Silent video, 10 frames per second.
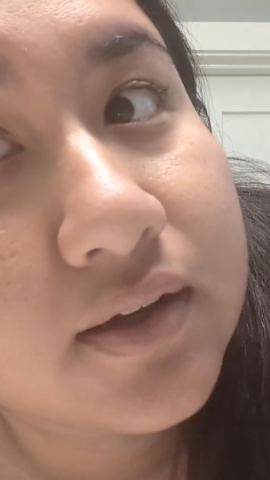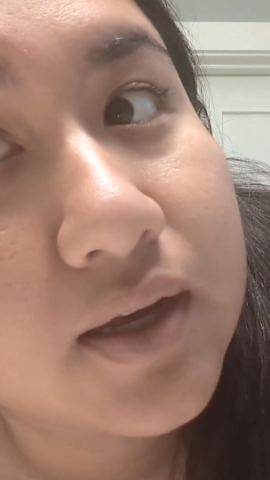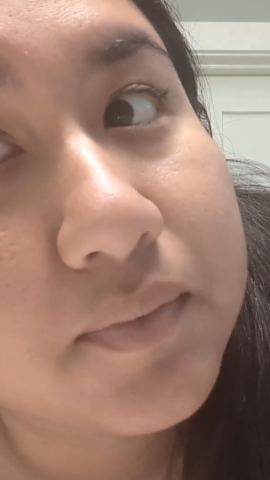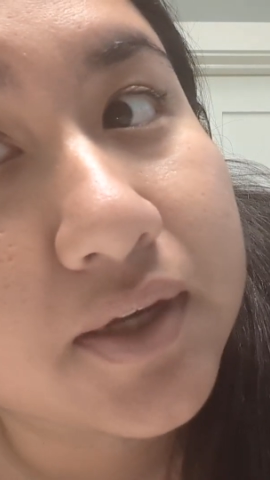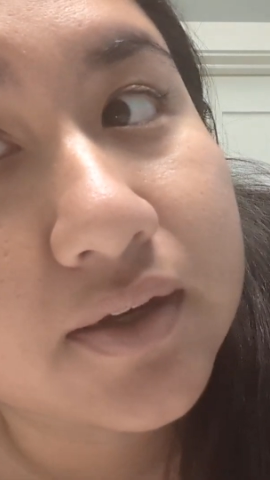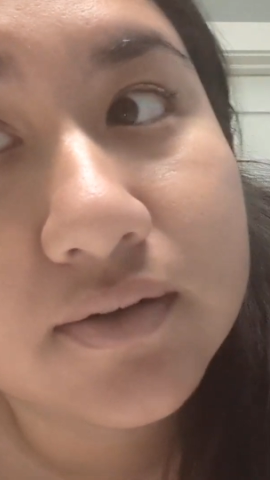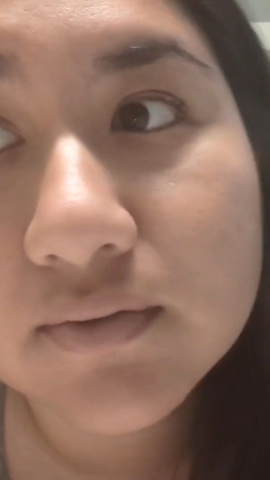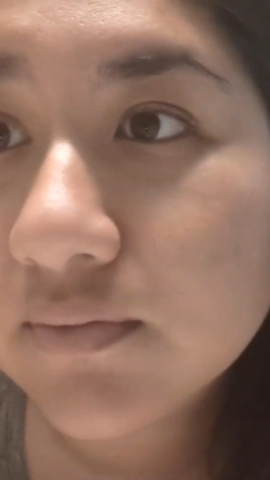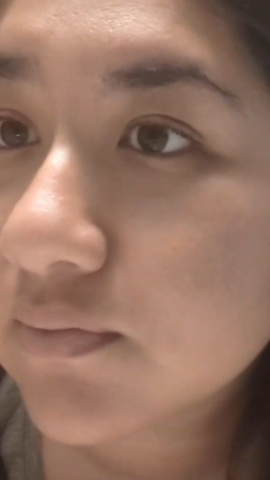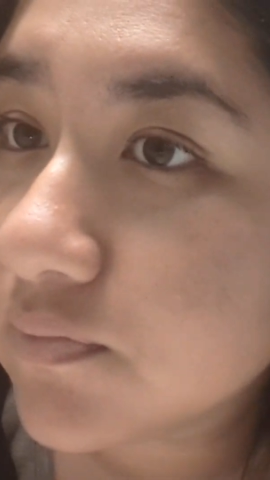I mean,
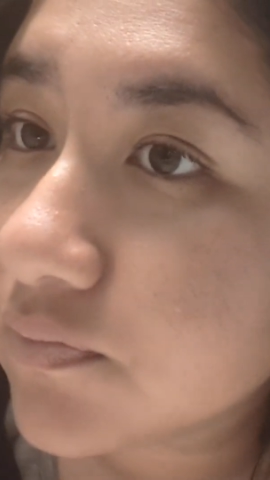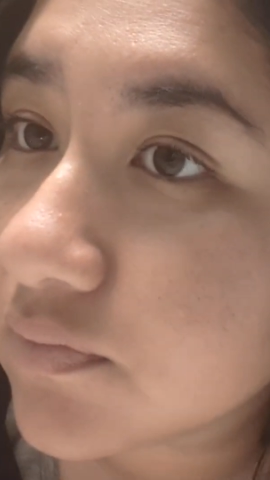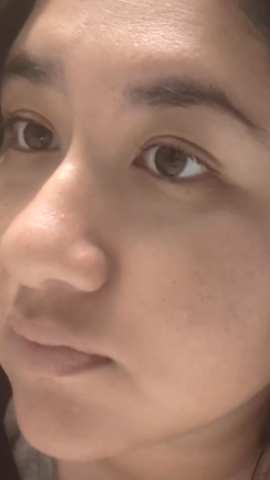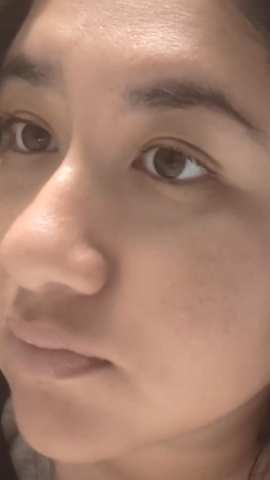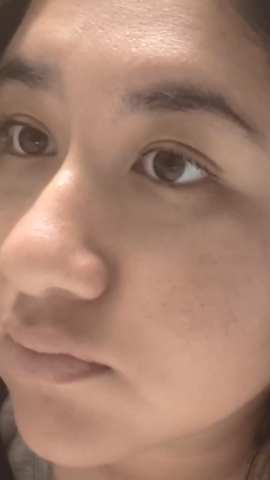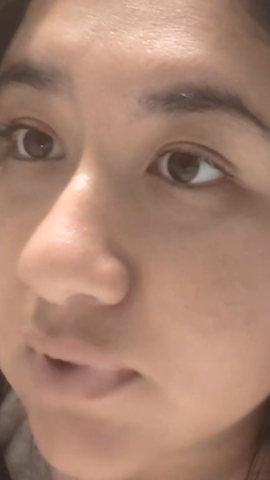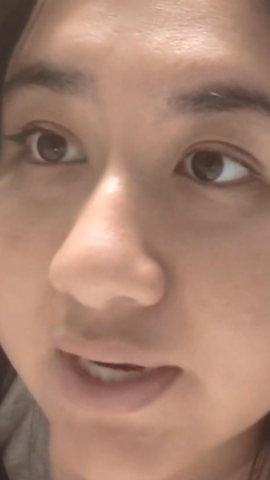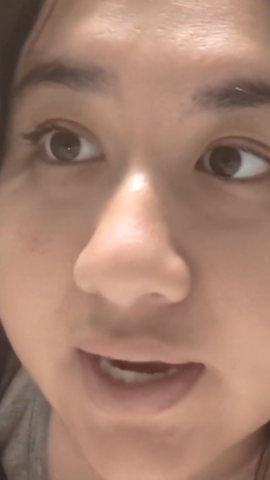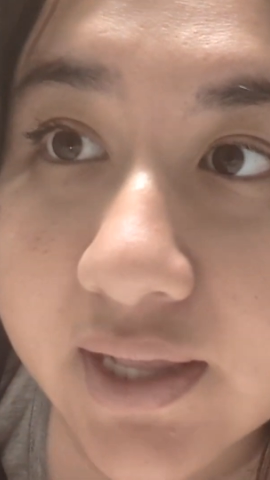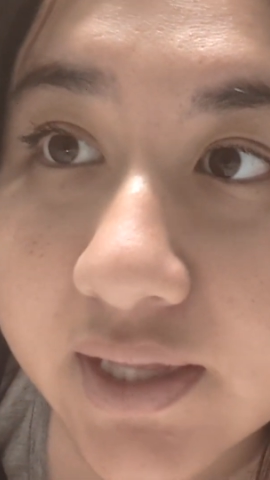
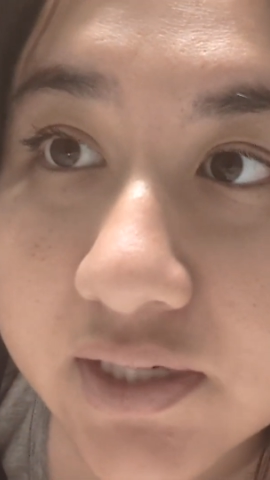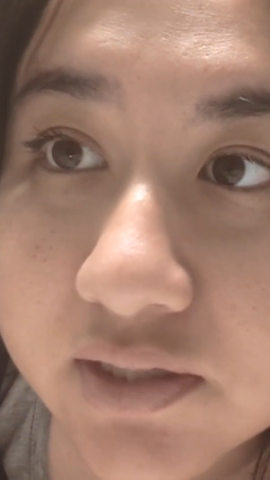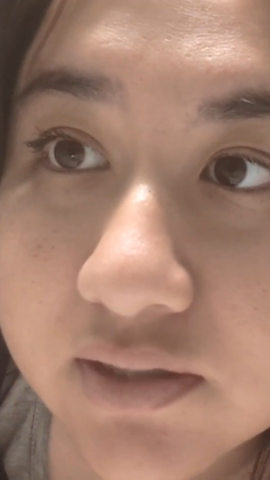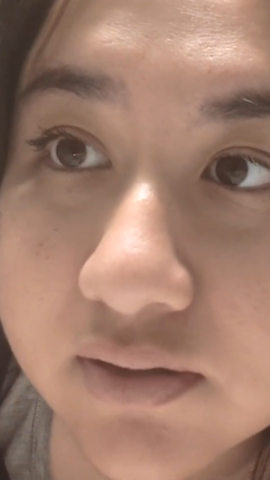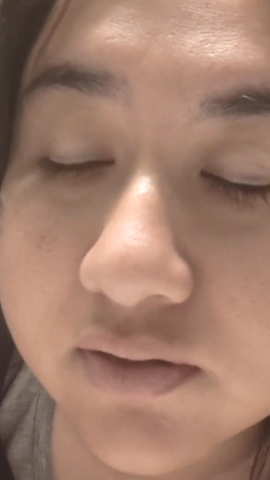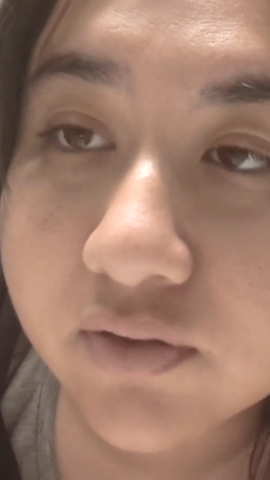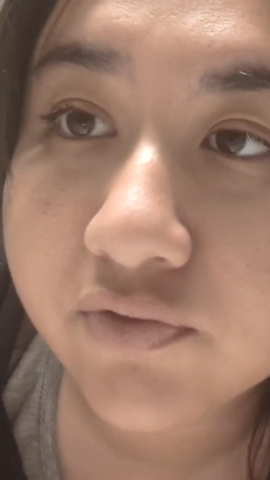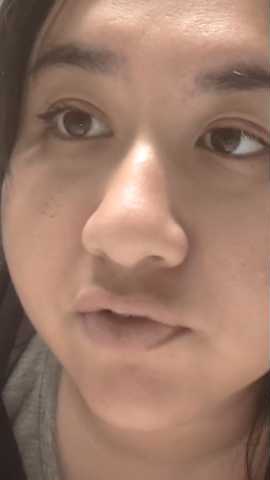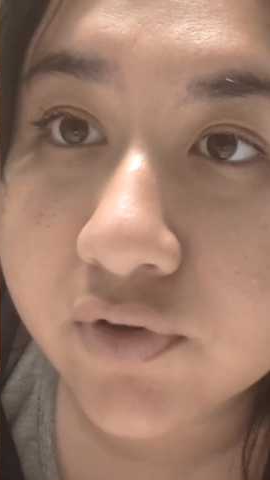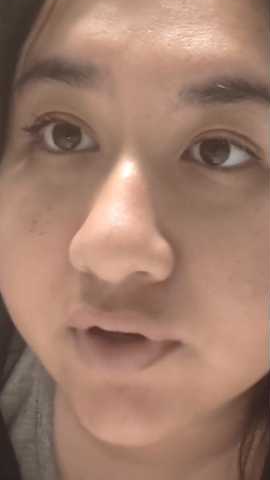my eyelashes look
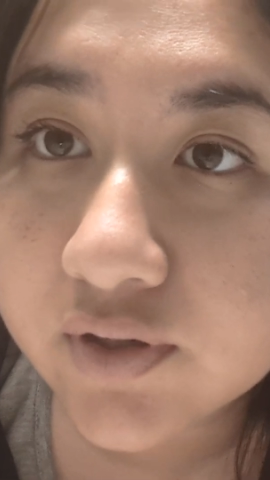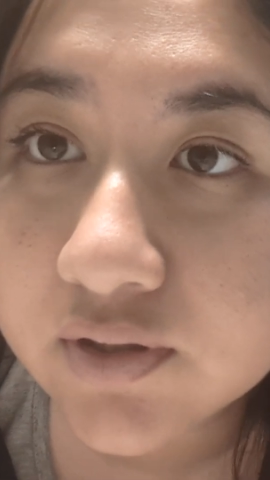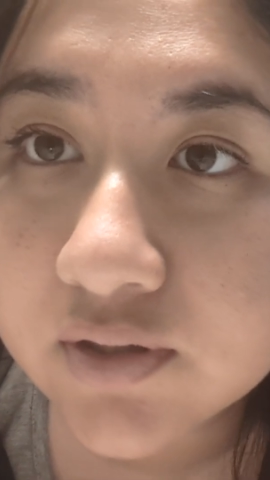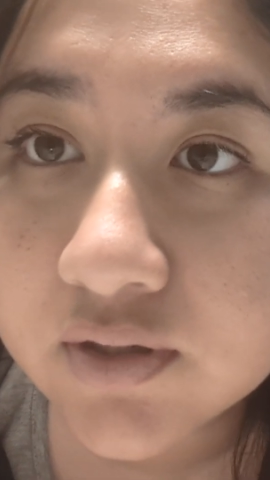fuller,